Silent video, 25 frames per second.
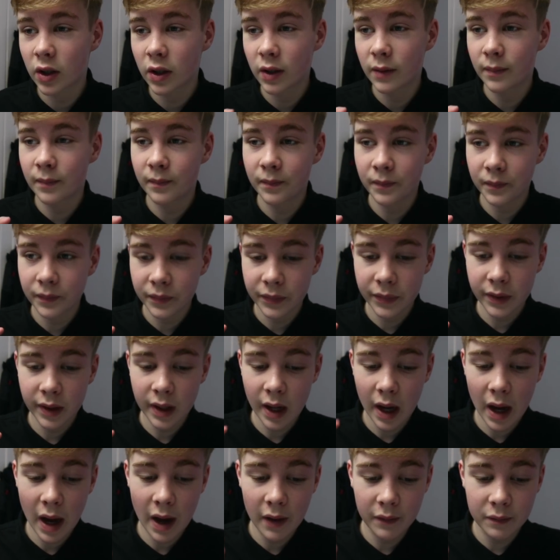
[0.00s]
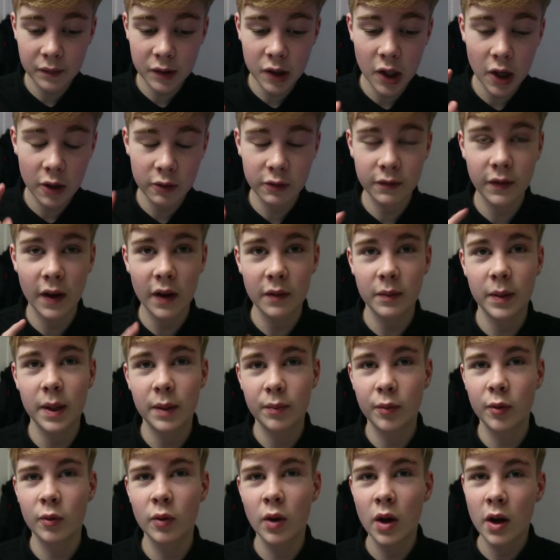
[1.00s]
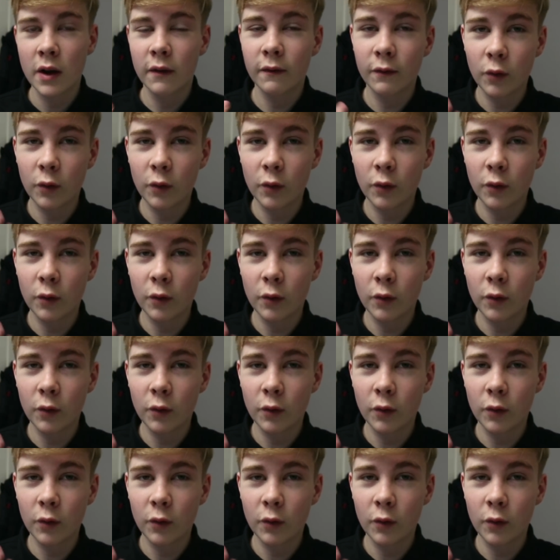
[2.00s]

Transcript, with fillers: um I have chose five people.